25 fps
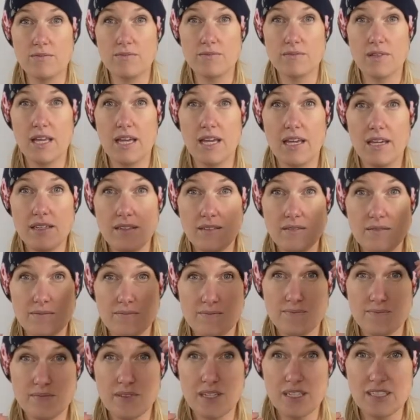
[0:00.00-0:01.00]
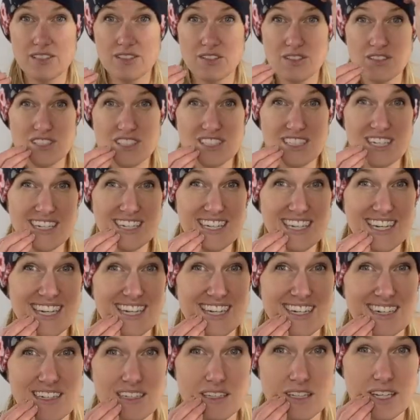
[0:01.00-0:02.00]
Okay, so you start
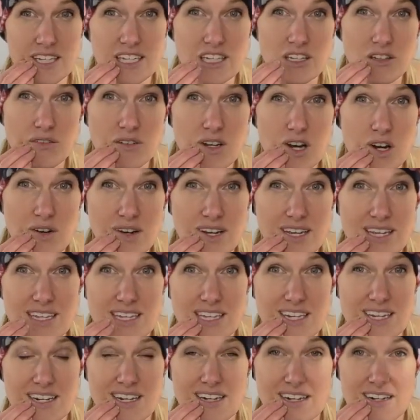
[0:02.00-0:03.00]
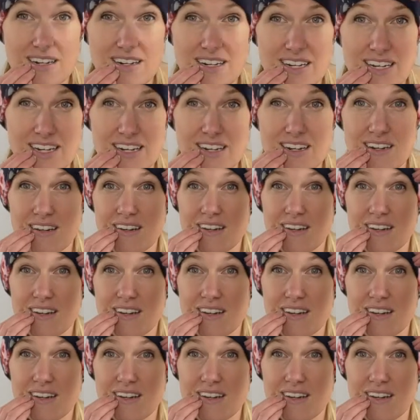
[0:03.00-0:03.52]
here, like you know it, here or here,